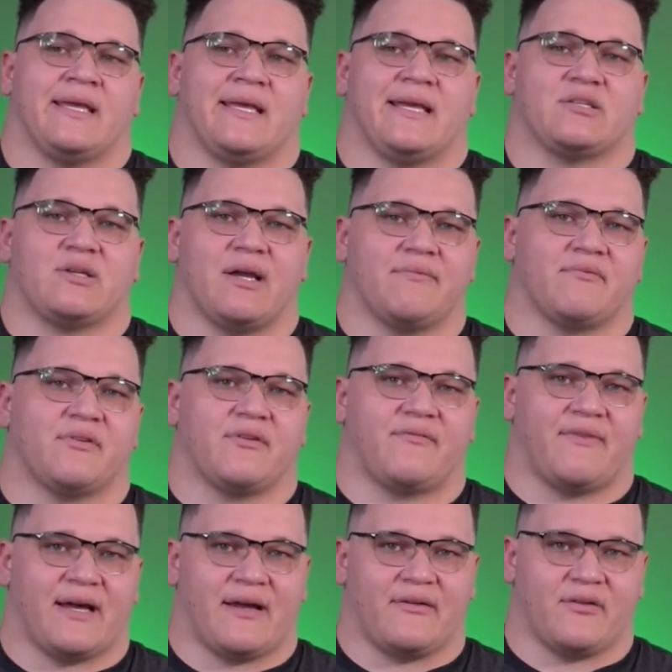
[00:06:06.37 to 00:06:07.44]
is you have to
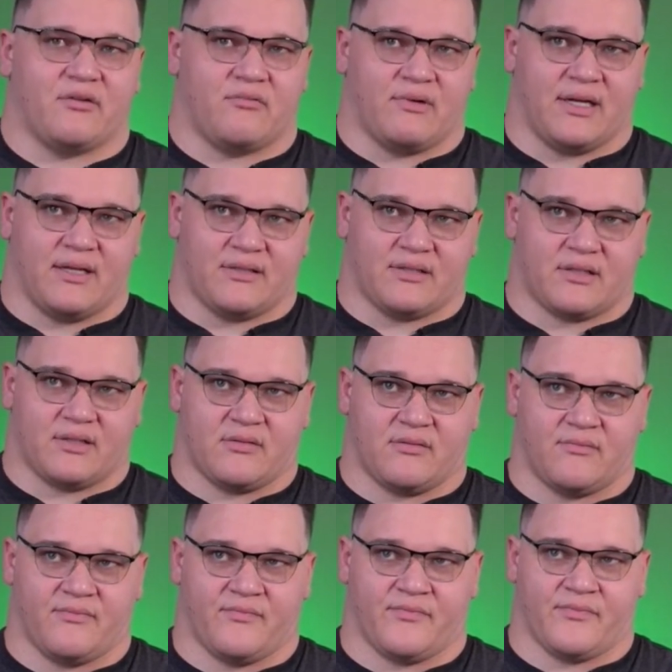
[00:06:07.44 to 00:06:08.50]
evaluate
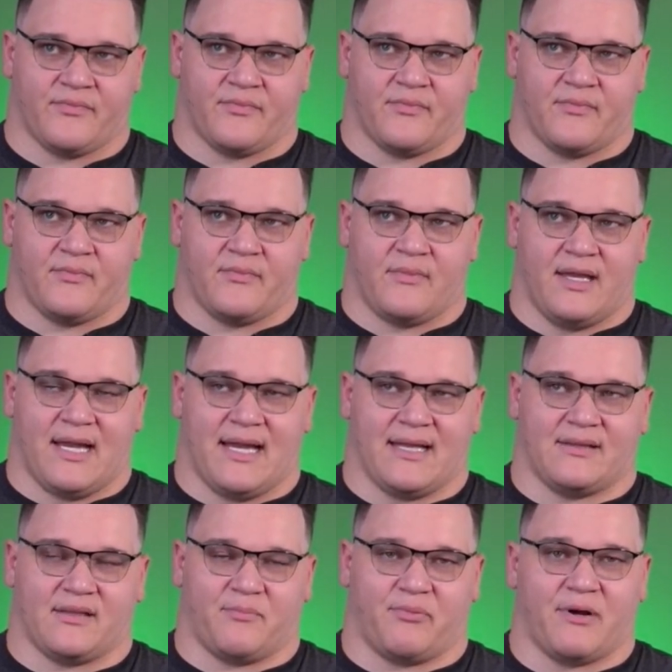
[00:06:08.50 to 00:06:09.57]

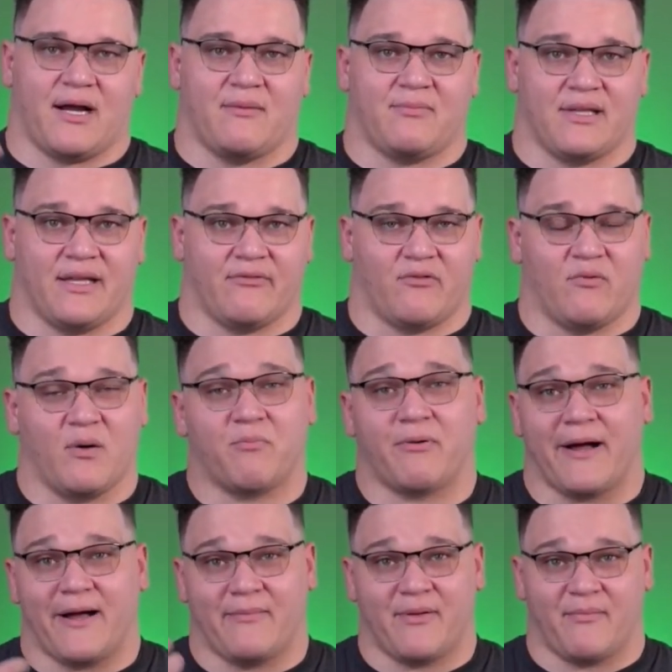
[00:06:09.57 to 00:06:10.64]
at the problem level. What
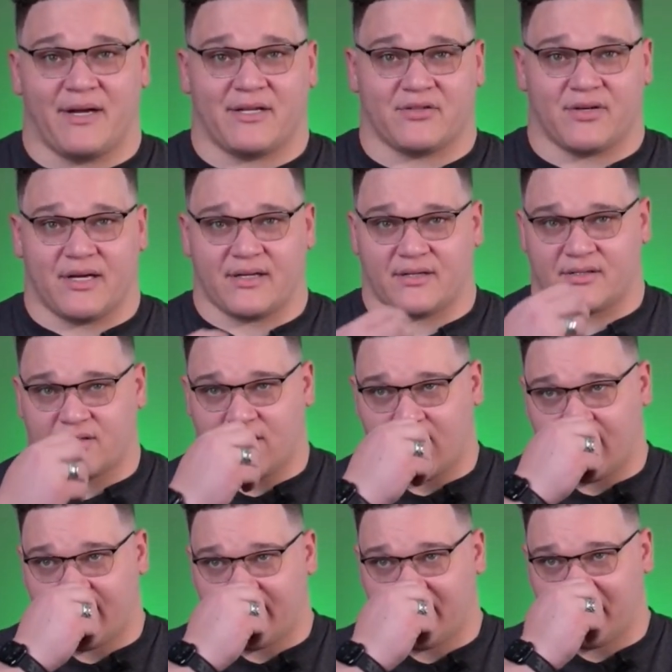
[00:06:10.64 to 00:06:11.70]
problem am I trying to solve?